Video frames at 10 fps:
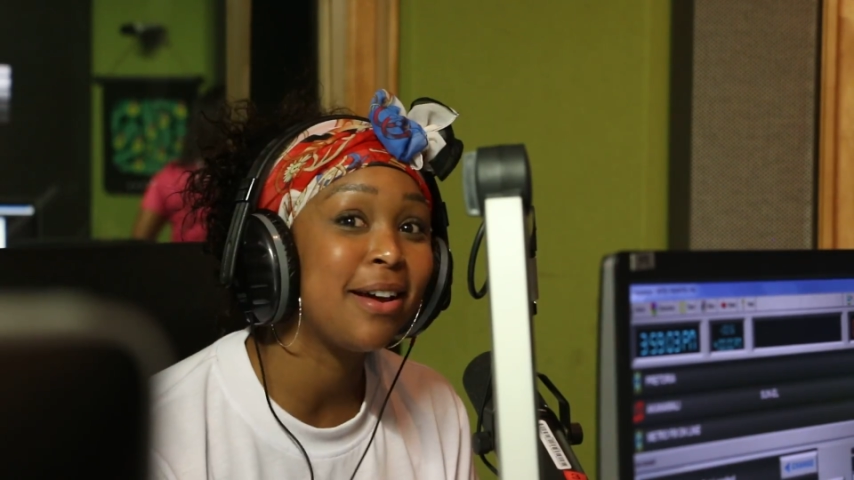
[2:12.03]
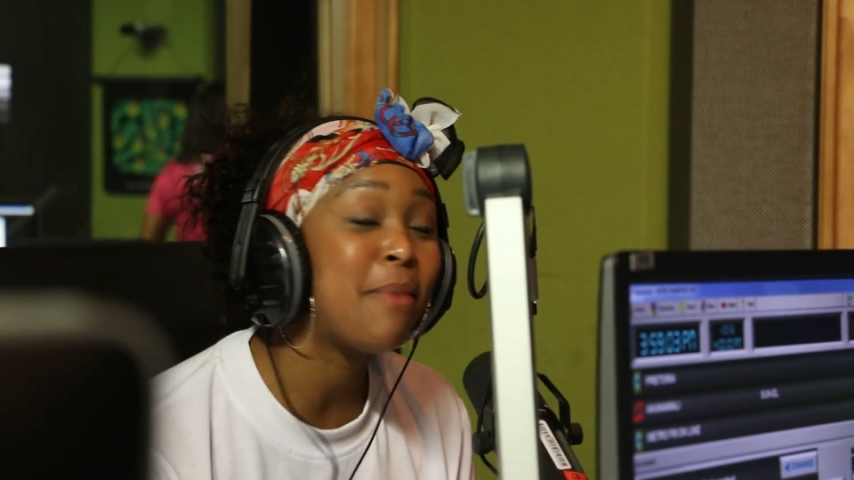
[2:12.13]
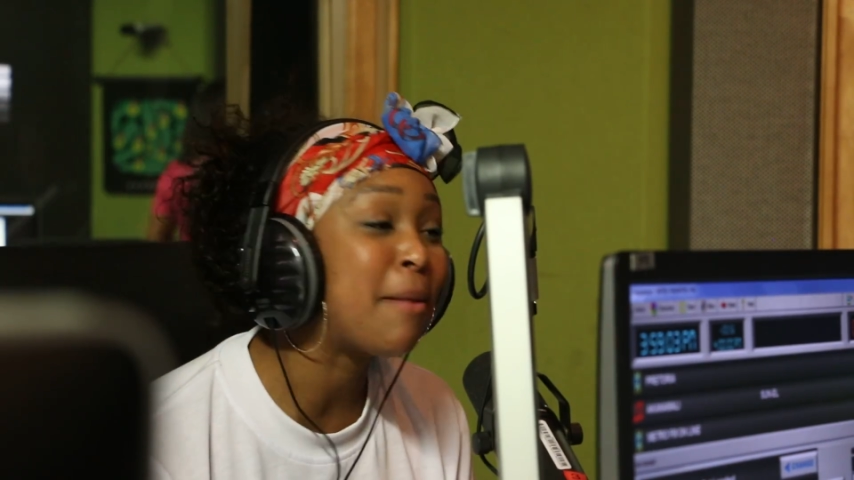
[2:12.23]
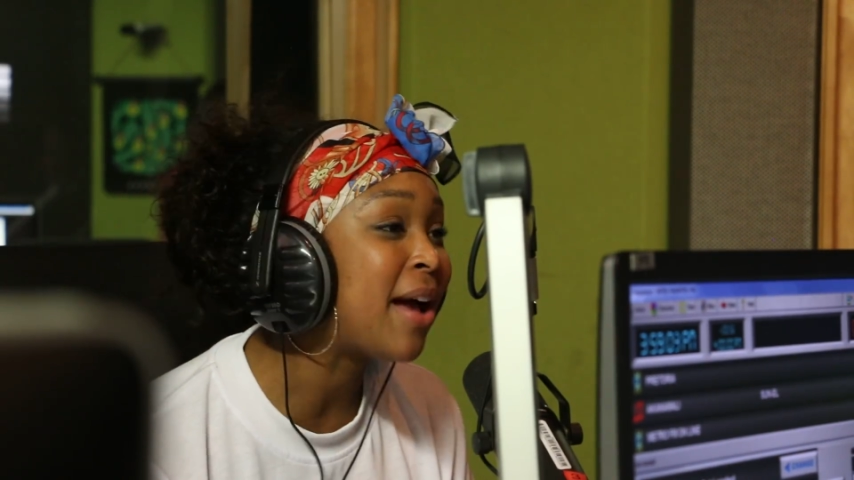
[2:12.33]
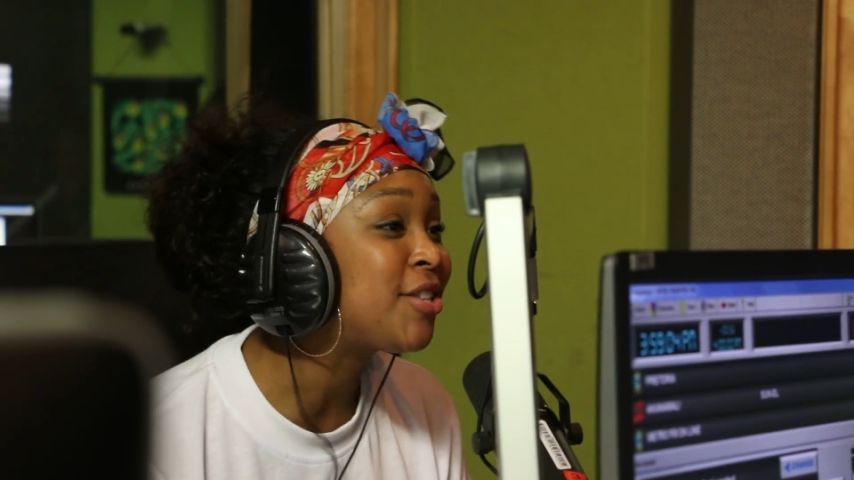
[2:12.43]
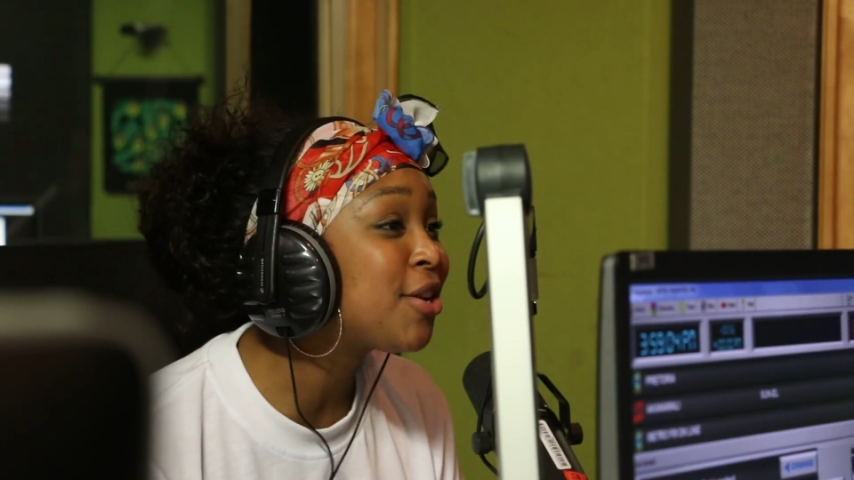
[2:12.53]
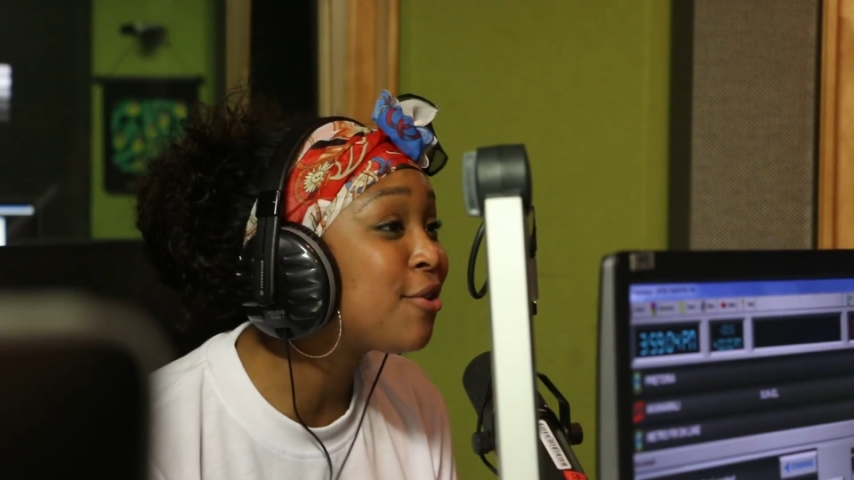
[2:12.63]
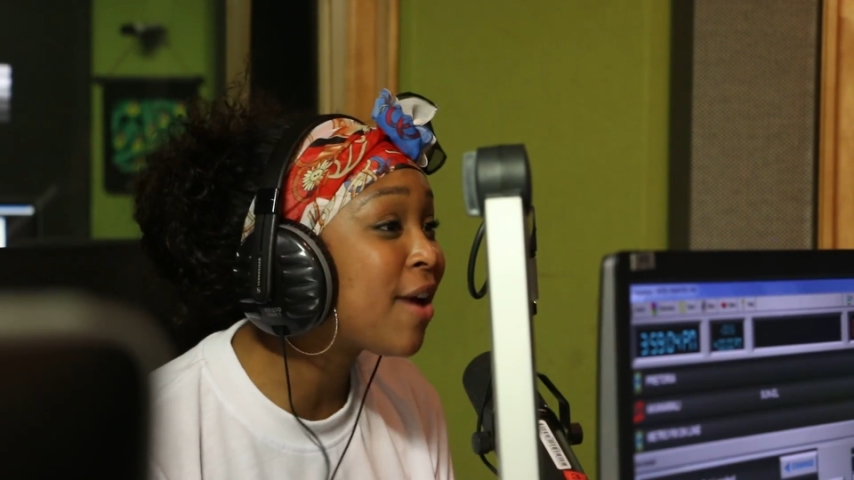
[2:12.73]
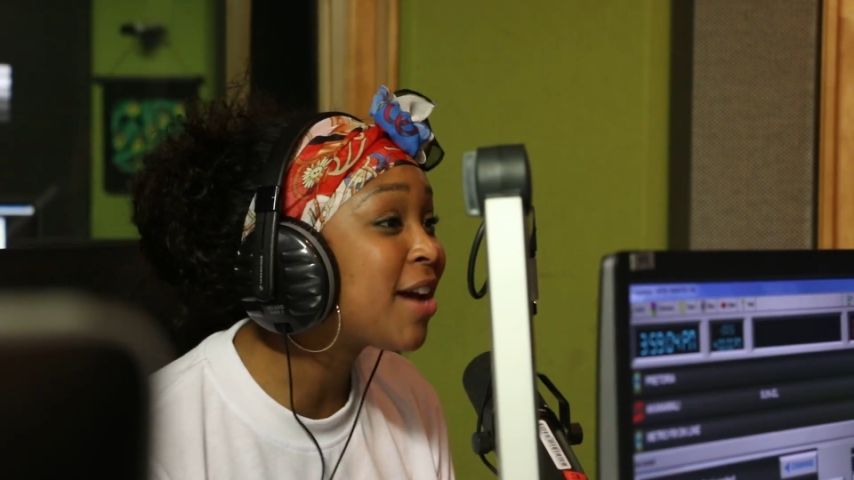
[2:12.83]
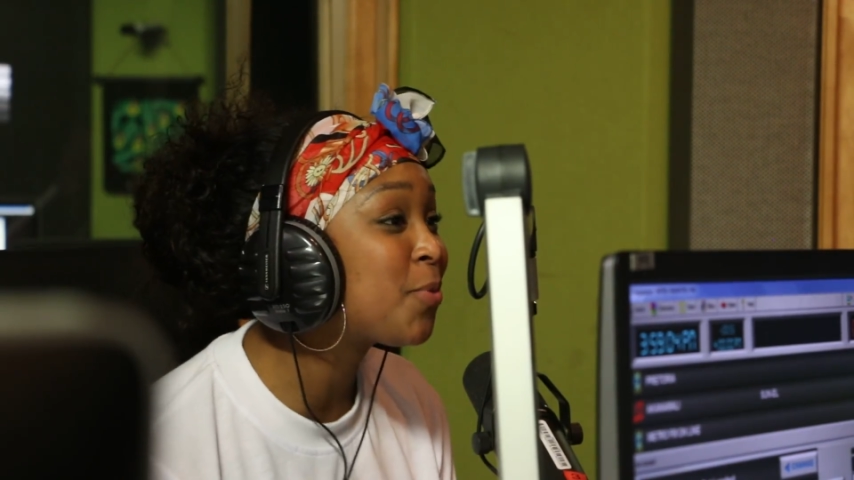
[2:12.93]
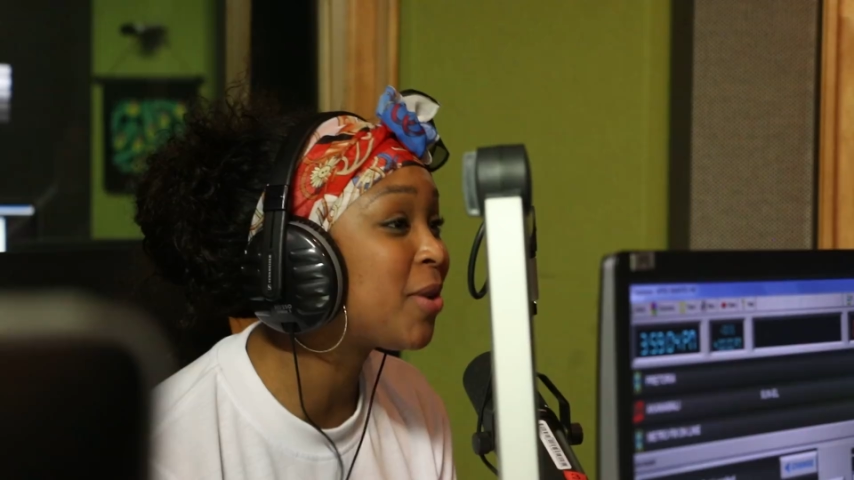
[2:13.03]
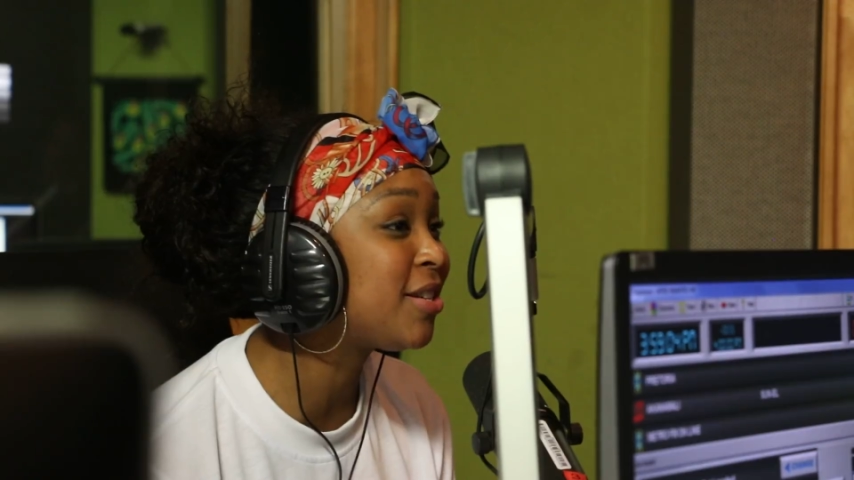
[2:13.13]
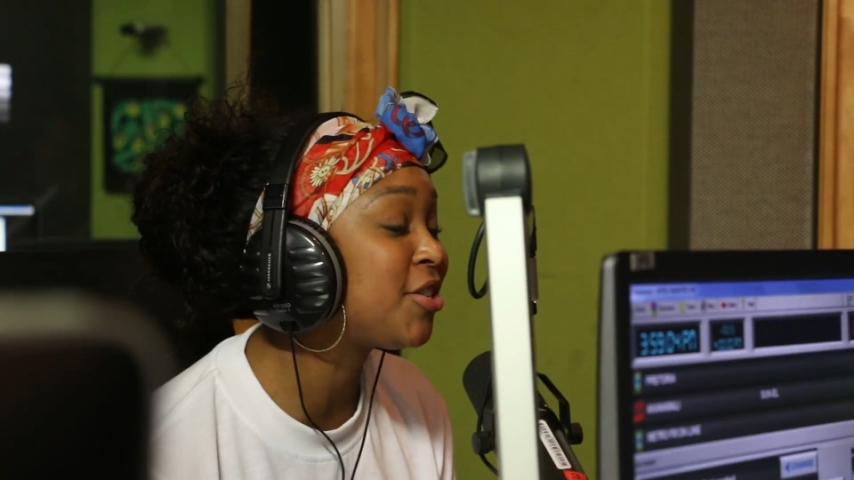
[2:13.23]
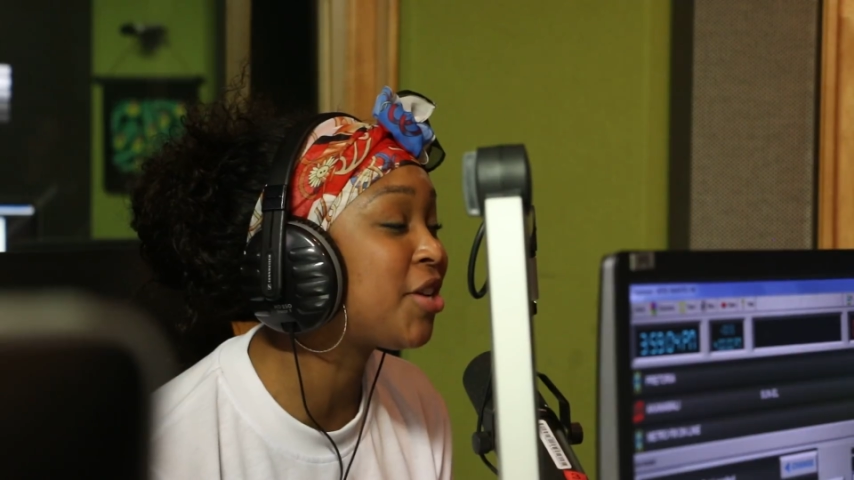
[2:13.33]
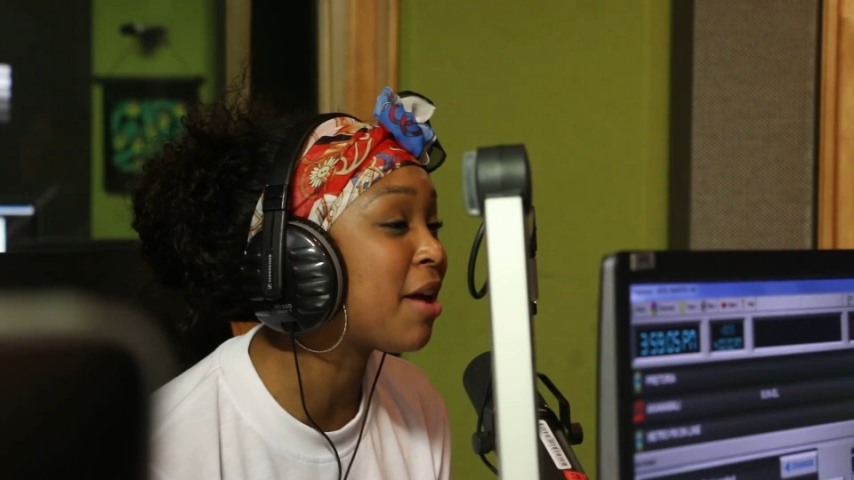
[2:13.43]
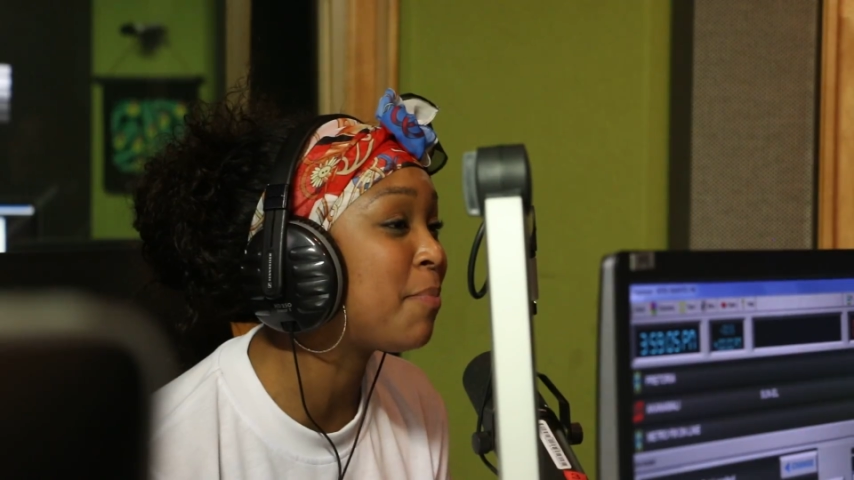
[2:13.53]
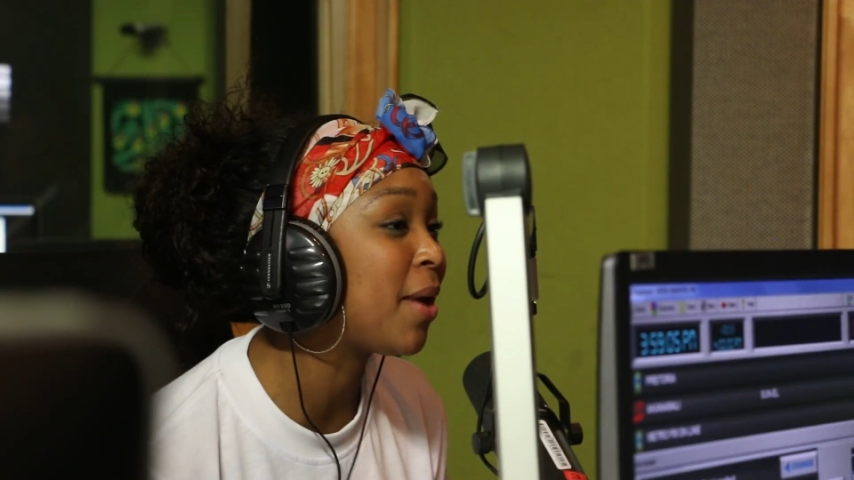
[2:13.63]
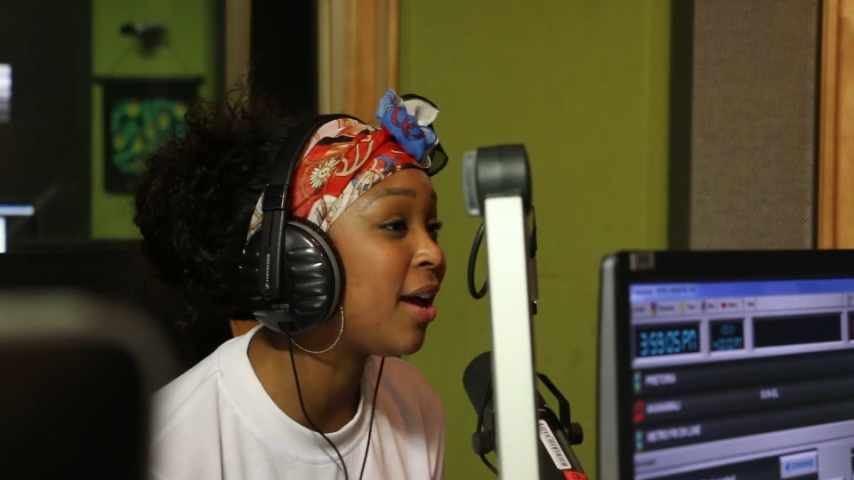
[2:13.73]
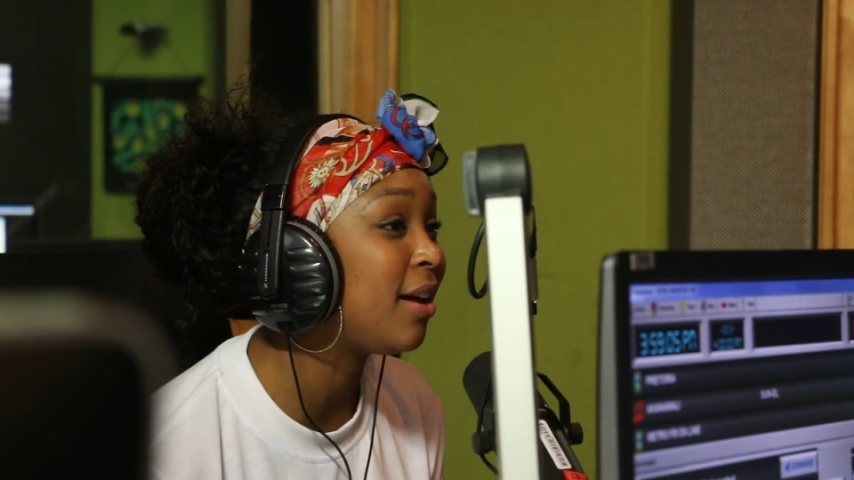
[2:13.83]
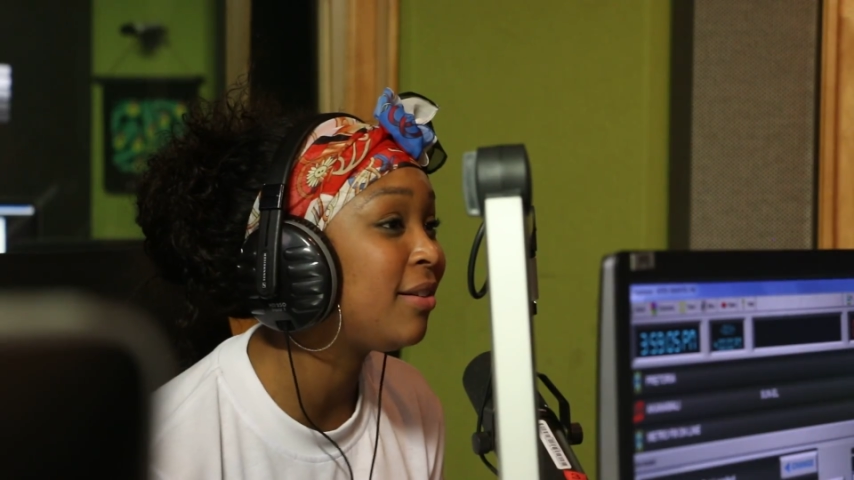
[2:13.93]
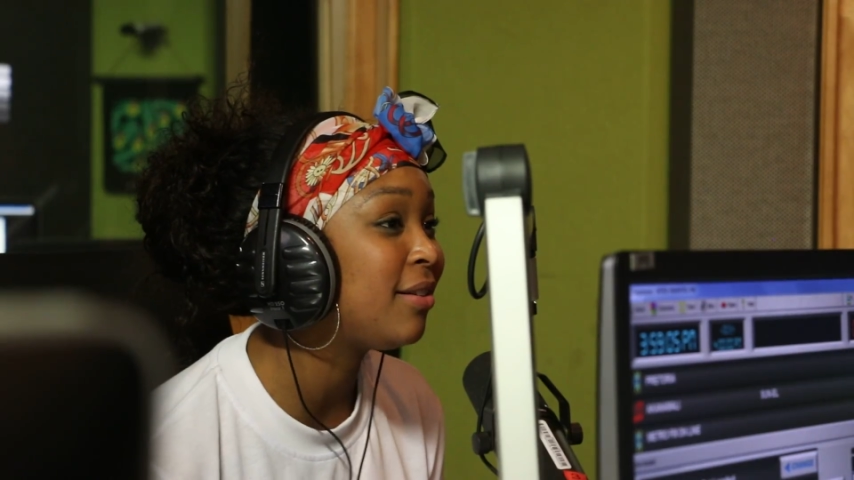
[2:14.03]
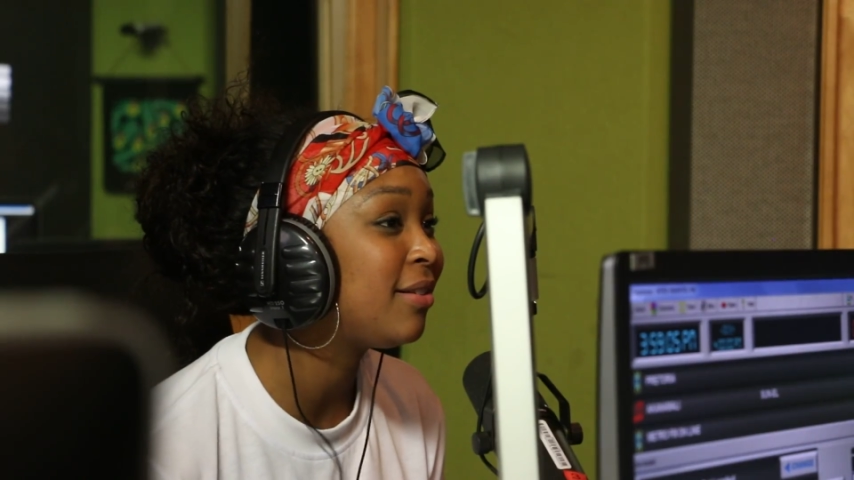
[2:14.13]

My bachelorette was in Champagne.